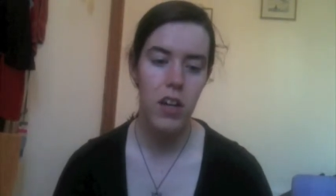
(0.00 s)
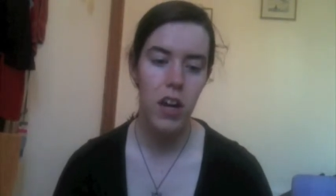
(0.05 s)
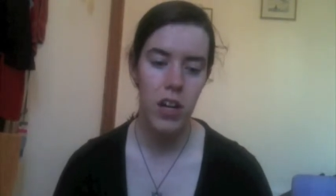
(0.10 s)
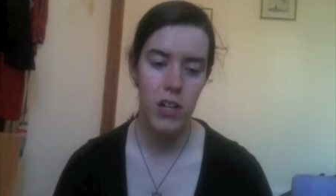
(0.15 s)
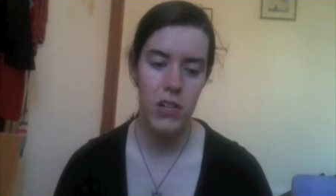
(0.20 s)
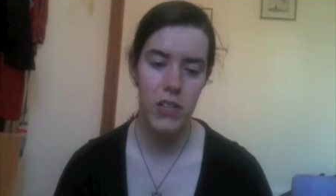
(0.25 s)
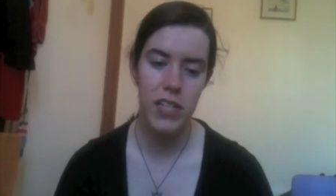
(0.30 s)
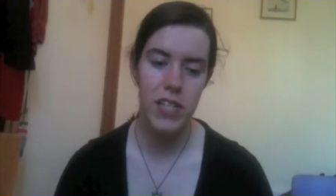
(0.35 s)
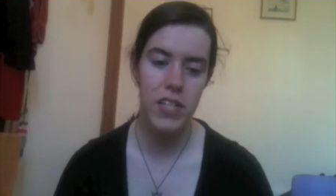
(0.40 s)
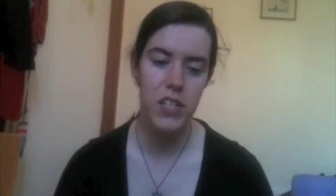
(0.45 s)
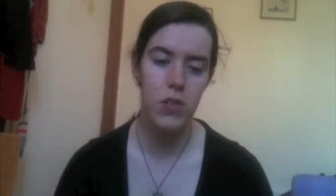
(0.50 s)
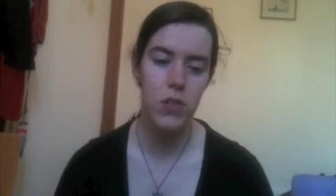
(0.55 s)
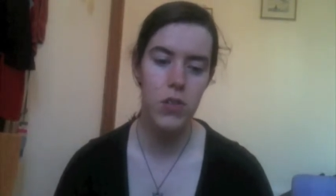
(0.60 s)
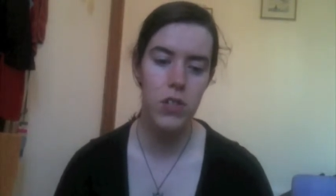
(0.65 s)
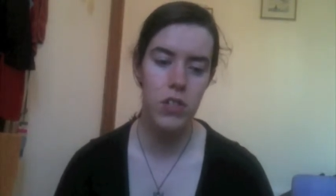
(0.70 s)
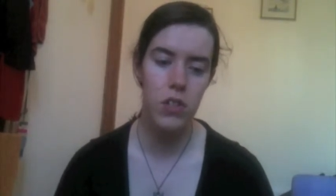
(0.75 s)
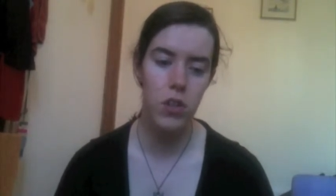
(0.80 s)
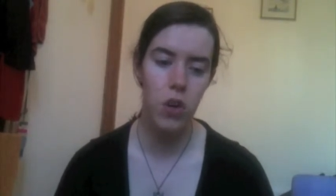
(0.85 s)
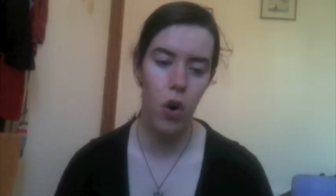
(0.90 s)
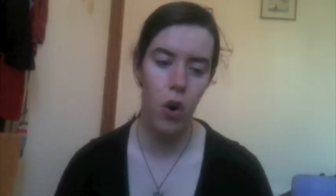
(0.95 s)
Her sister
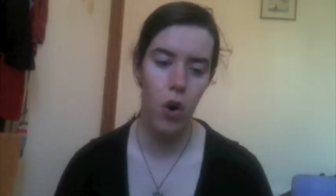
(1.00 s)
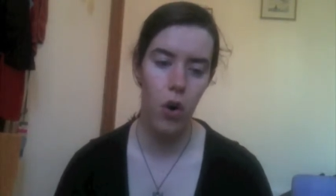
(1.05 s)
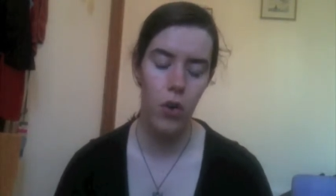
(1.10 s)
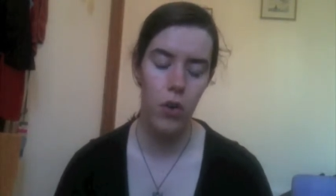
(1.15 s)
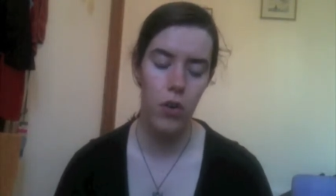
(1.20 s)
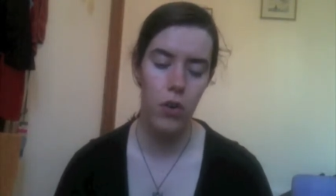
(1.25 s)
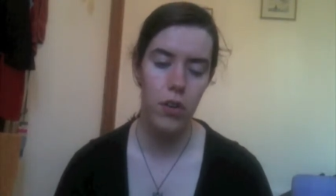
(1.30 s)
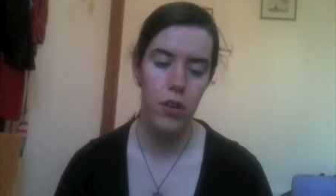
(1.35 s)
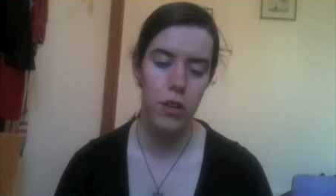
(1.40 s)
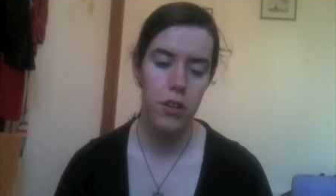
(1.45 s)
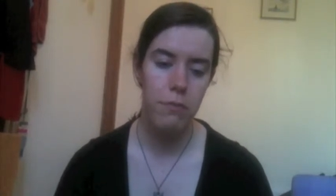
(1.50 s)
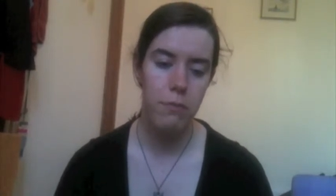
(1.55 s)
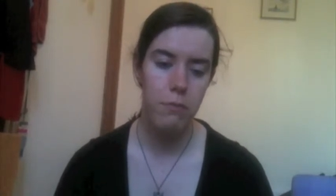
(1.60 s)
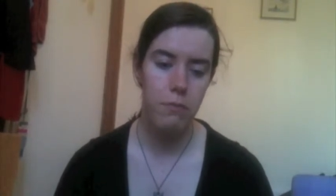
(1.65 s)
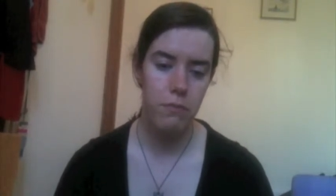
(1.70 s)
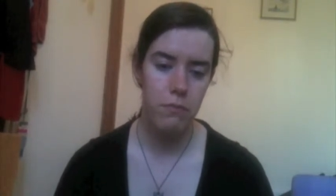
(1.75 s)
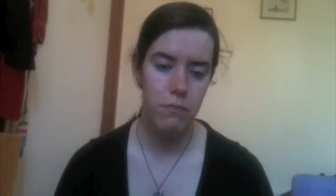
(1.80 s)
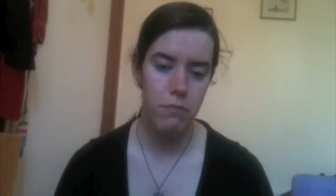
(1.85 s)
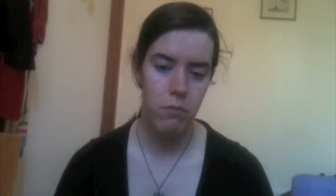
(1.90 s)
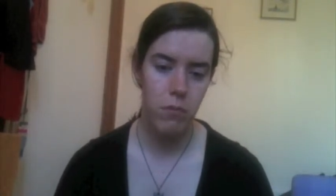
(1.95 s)
is gone
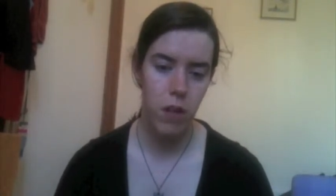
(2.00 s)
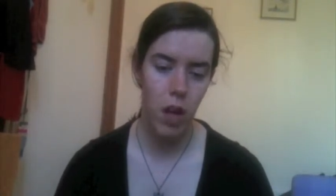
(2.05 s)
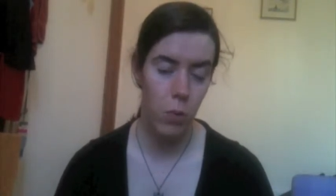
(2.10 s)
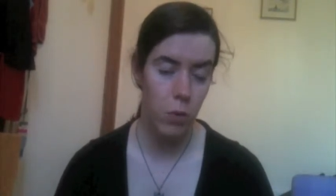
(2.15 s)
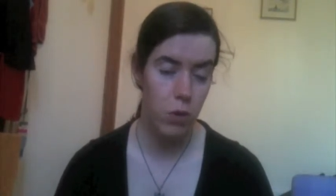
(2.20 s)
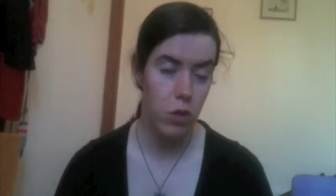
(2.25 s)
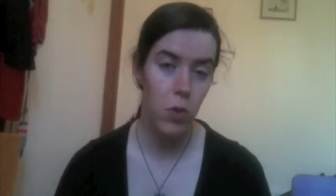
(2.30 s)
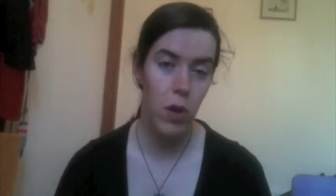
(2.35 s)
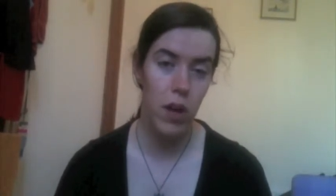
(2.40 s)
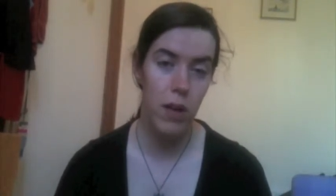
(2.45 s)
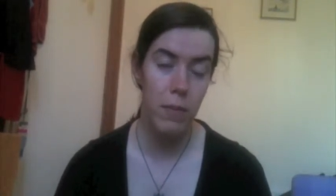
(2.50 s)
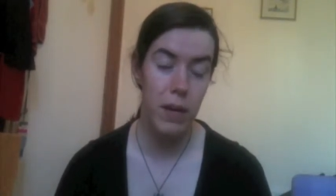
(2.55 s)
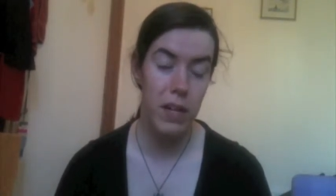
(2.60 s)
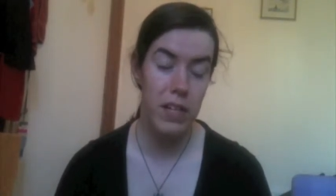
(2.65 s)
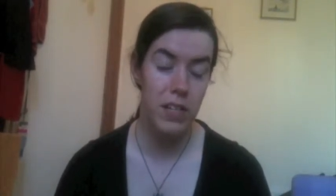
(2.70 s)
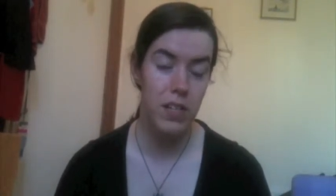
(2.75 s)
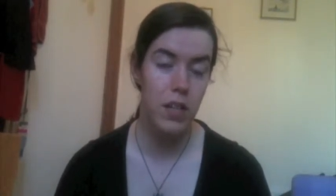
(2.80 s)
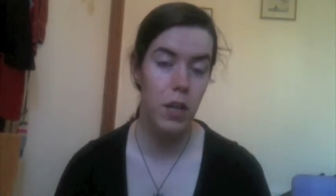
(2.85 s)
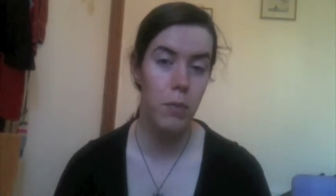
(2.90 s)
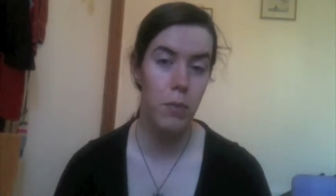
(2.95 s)
and was quite
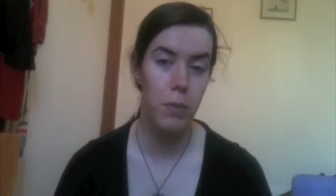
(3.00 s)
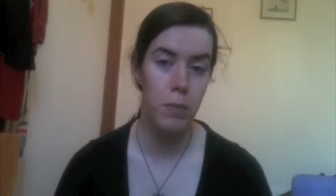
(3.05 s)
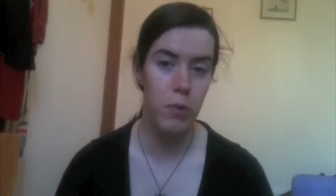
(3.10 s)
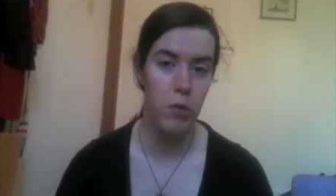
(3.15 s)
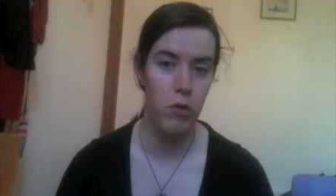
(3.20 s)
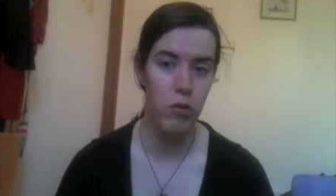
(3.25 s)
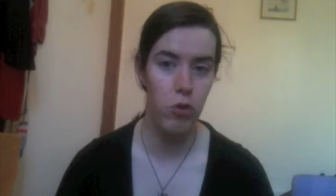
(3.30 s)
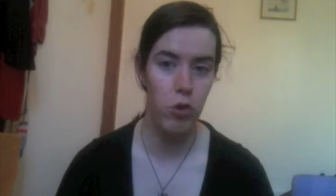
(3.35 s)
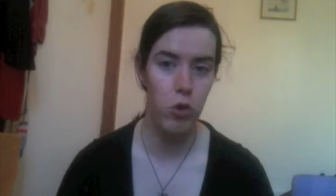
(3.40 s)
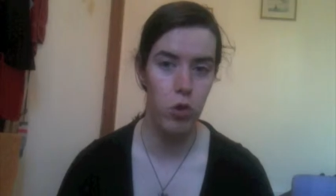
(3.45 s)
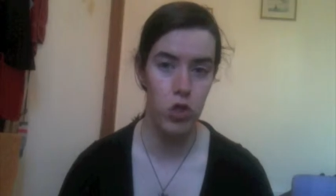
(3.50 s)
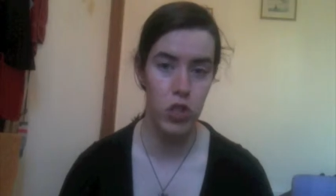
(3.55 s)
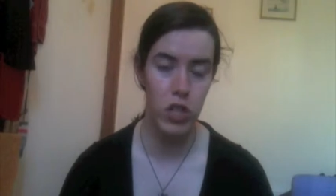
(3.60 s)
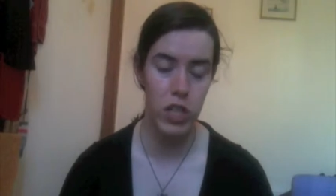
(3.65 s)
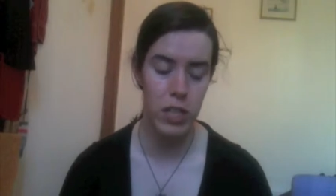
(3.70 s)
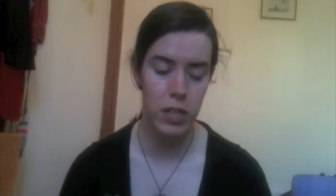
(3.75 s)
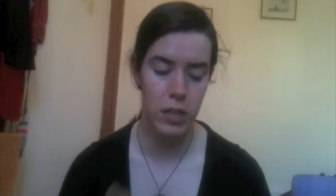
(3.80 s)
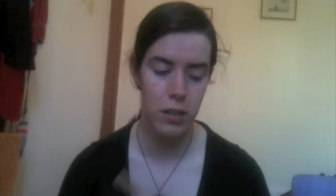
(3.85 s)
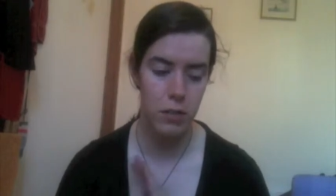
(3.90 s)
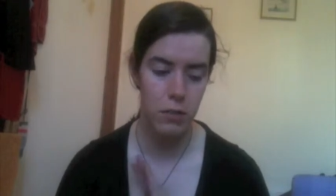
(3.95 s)
messed up before
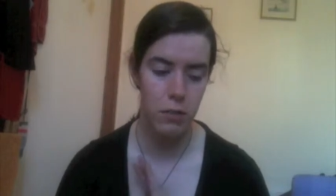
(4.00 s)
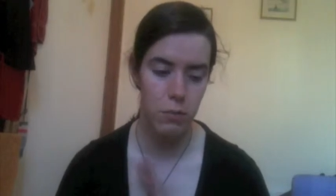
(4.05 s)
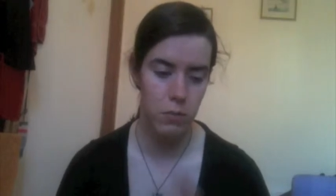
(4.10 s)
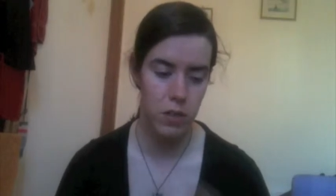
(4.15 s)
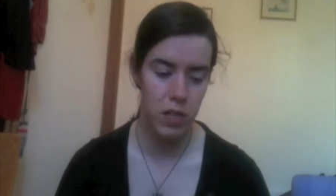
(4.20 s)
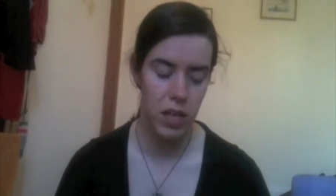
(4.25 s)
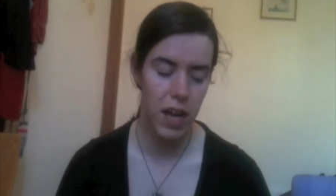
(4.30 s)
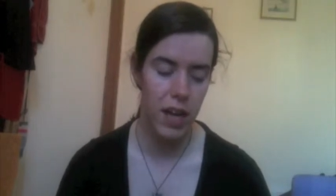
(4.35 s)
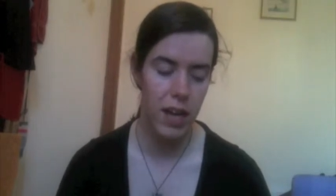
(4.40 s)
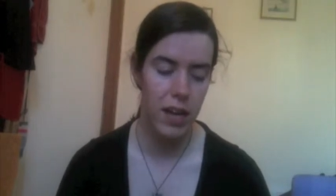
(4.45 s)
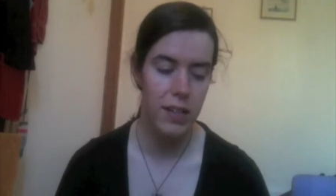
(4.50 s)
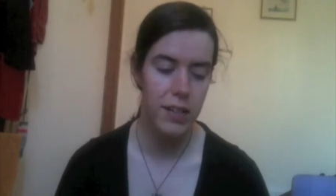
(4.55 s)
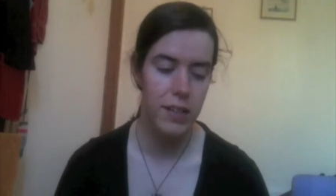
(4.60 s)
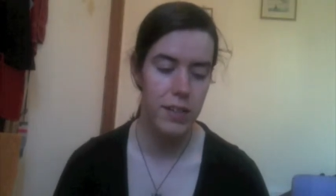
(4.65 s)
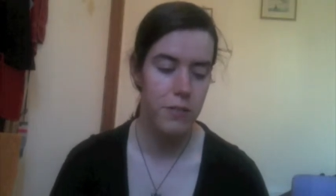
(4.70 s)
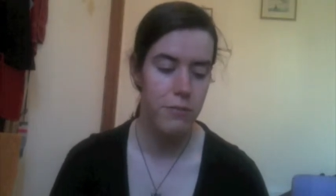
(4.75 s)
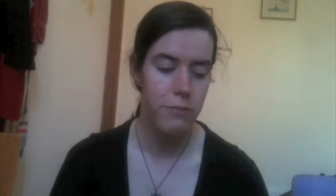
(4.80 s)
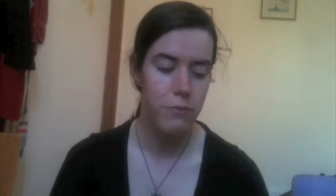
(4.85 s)
she died.